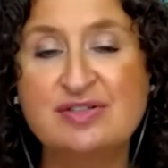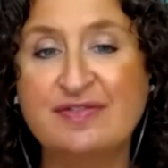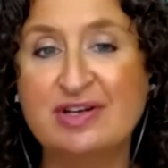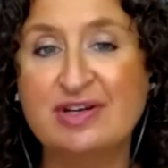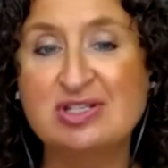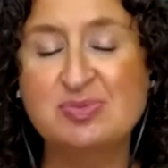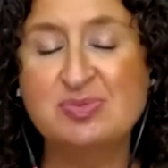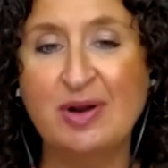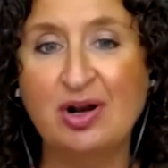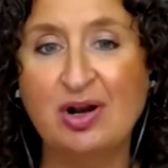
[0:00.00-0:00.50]
of
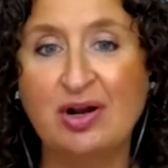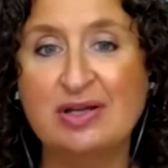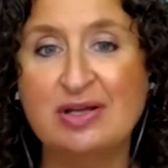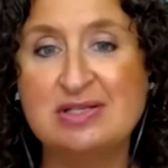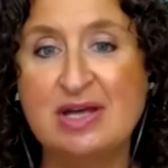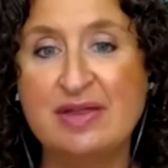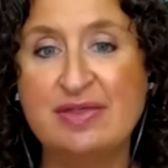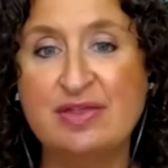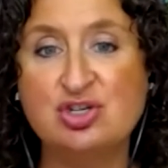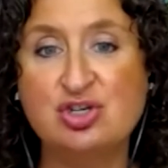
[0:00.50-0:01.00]
experience
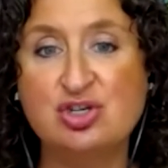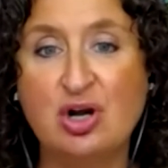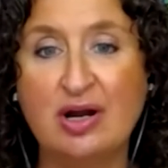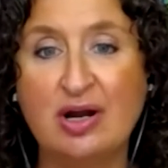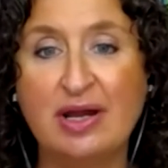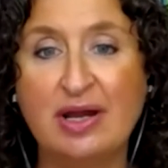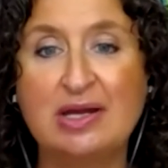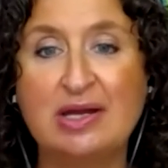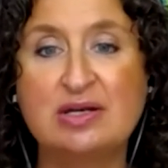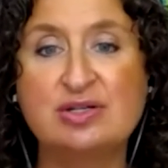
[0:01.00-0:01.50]
in the
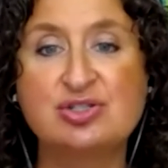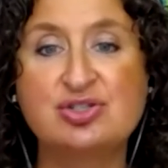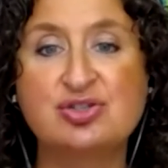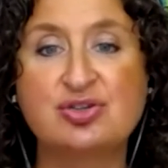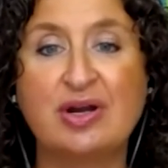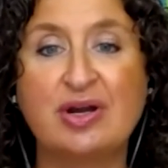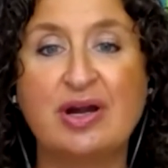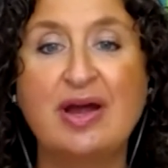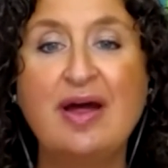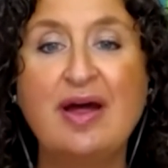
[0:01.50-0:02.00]
trucking
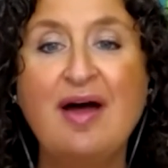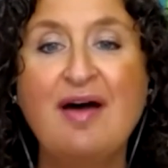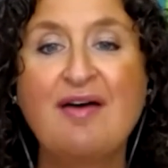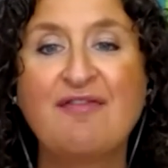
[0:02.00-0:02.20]
industry,